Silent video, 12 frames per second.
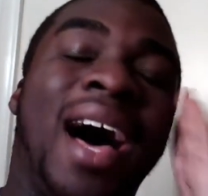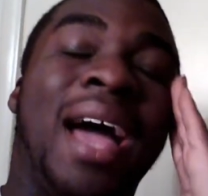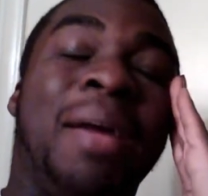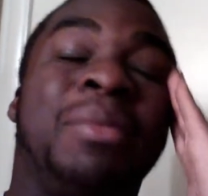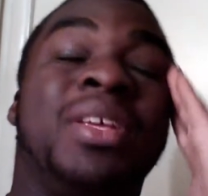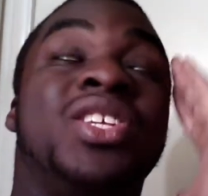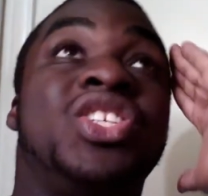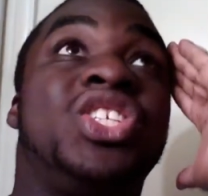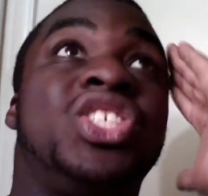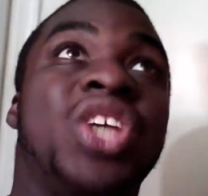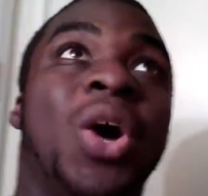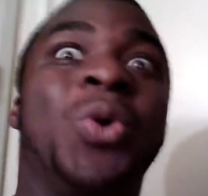I'm
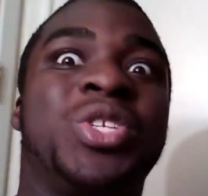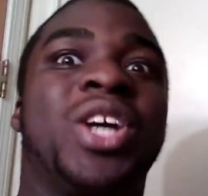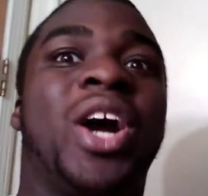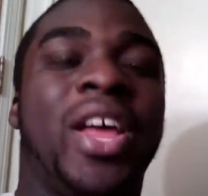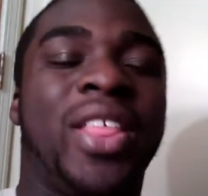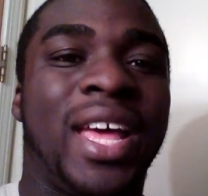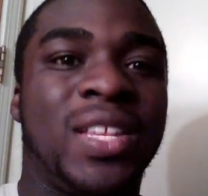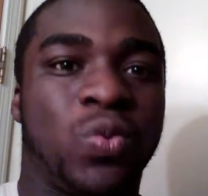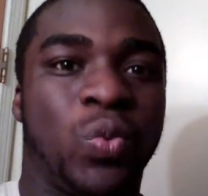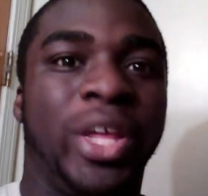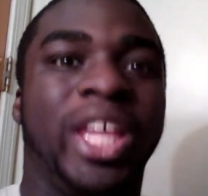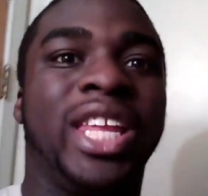so sorry that it's
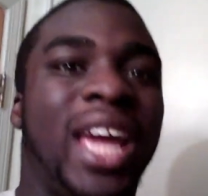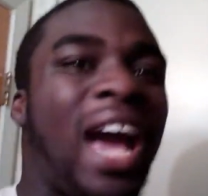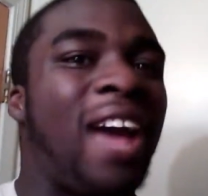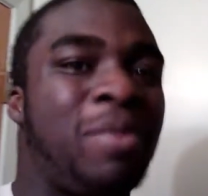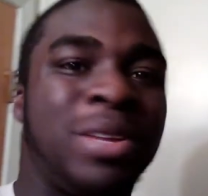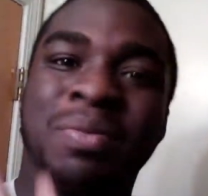really late. I've